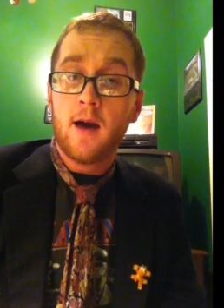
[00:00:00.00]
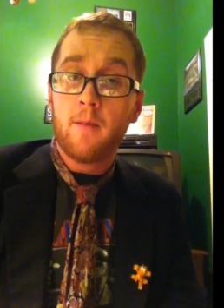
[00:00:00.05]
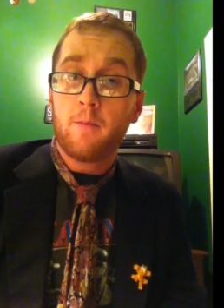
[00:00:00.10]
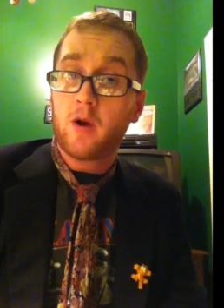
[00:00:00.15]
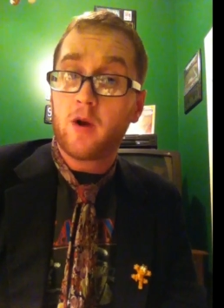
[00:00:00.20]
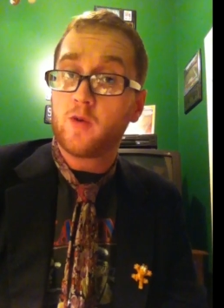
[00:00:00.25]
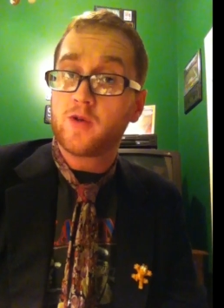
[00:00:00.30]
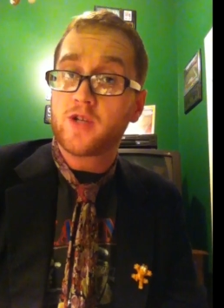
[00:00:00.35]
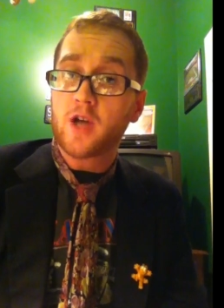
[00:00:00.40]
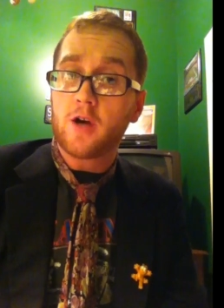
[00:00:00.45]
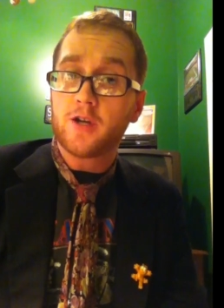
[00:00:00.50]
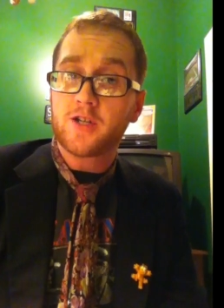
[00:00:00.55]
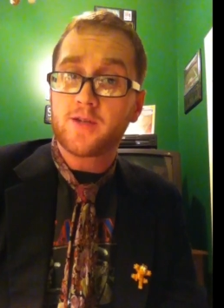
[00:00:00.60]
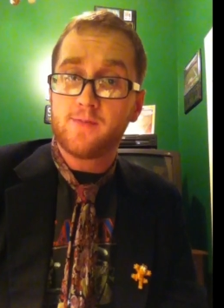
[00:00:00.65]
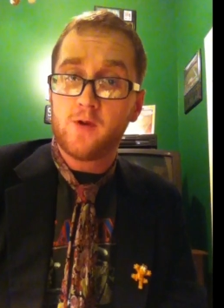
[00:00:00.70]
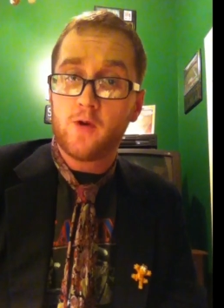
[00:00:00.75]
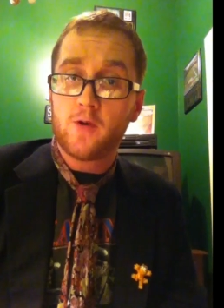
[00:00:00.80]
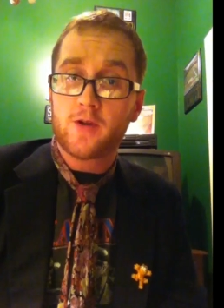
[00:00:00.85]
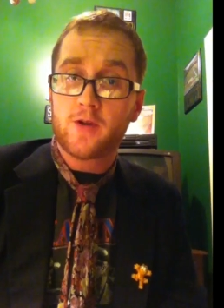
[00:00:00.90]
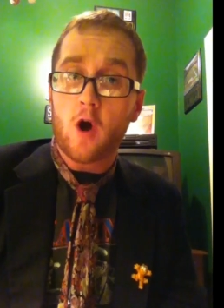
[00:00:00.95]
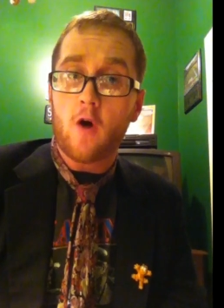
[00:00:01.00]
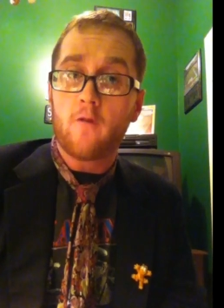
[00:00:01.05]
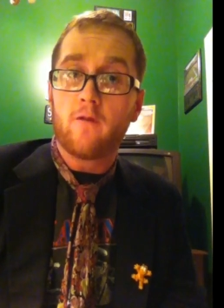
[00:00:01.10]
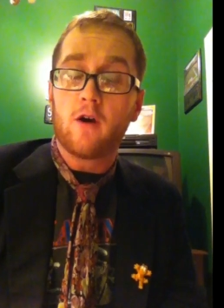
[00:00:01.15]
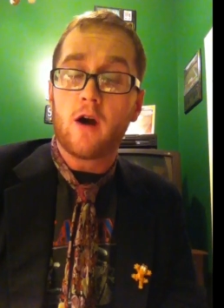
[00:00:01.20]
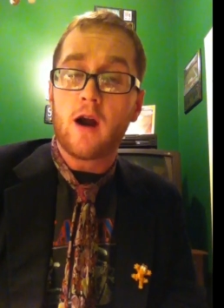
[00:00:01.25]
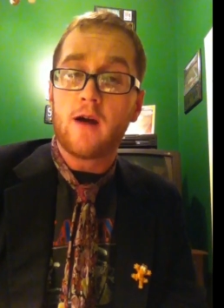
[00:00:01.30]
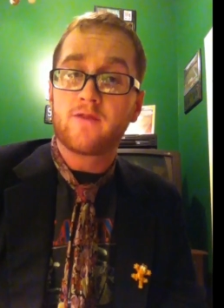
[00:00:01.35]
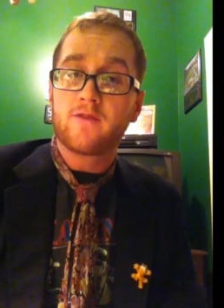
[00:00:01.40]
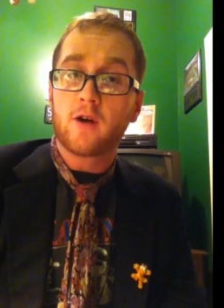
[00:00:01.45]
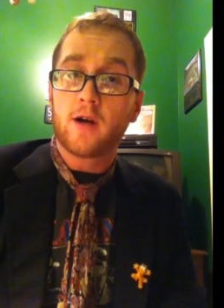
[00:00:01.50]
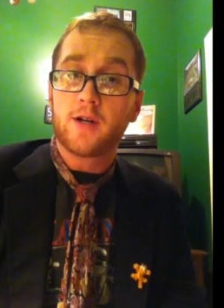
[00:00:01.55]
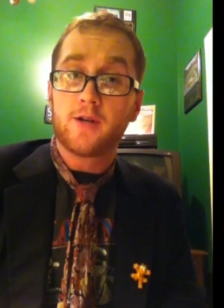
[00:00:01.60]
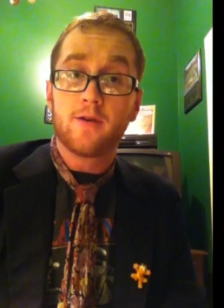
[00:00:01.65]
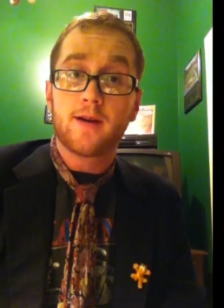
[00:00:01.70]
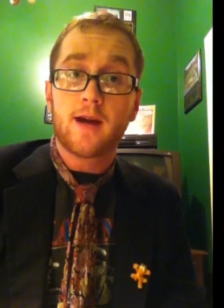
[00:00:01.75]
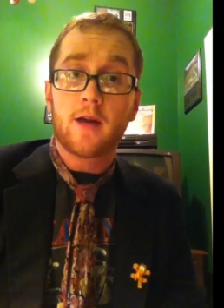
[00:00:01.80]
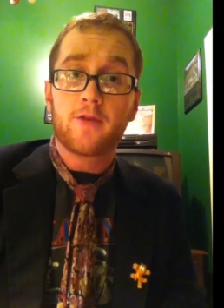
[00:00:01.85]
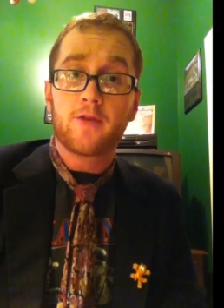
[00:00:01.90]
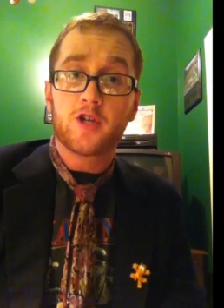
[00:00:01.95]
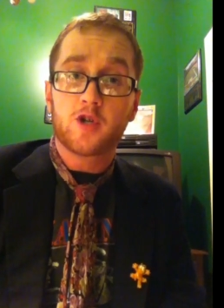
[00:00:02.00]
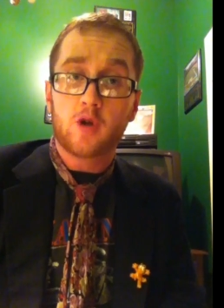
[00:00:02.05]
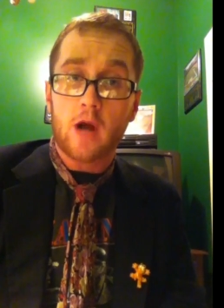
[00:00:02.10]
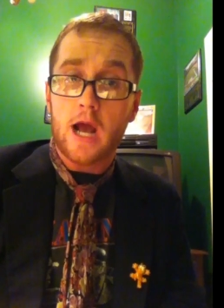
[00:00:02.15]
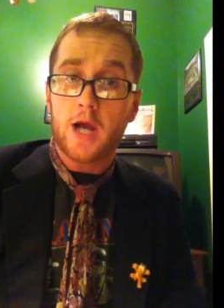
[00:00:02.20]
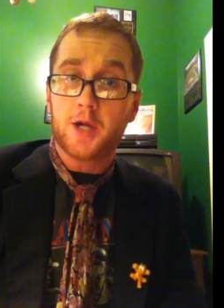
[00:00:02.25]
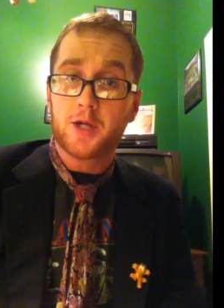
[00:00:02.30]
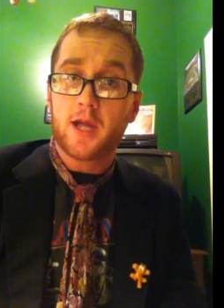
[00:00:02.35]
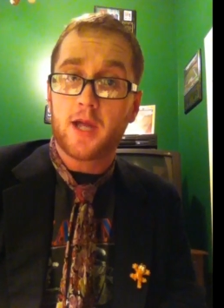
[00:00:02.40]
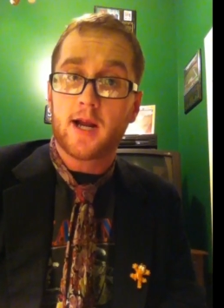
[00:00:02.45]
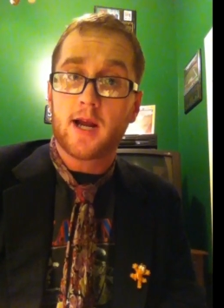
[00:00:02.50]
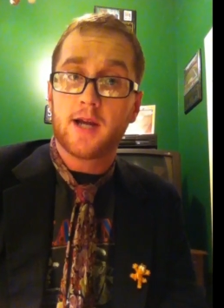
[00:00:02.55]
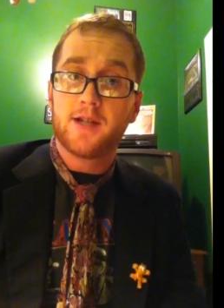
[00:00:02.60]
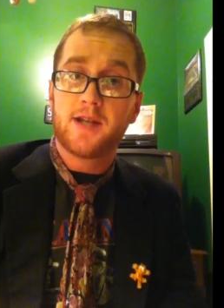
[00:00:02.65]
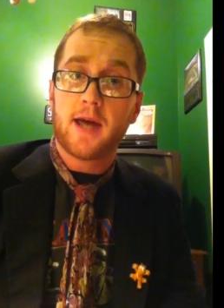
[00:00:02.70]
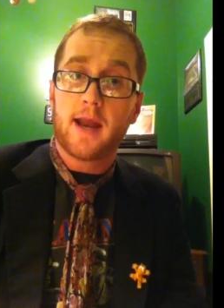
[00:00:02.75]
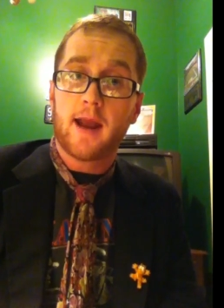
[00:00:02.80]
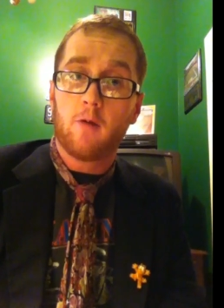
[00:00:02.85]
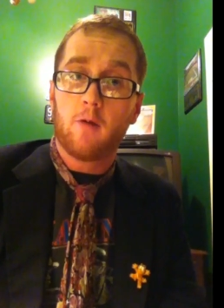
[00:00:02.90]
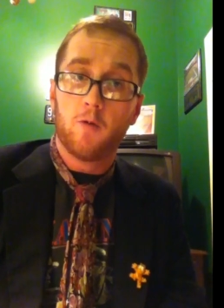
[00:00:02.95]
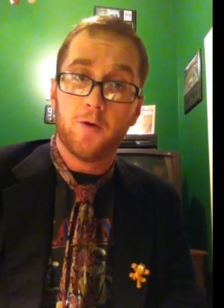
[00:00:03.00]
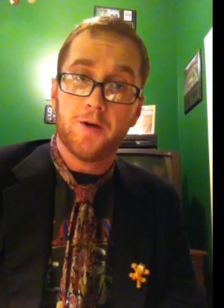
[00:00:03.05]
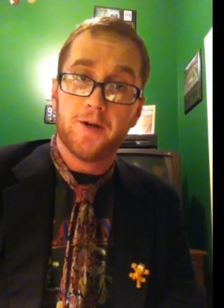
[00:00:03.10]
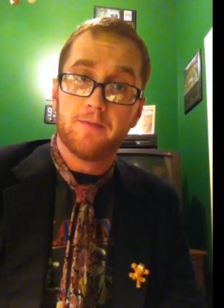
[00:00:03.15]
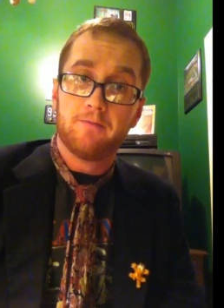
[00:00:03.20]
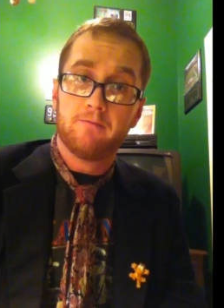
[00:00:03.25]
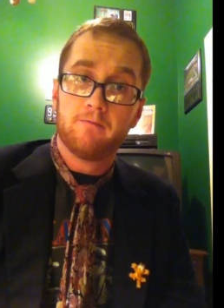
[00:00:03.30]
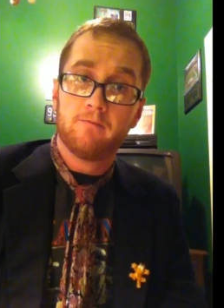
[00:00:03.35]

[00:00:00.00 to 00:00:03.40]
but it was all smoothed over after I took out the trash like I said I would.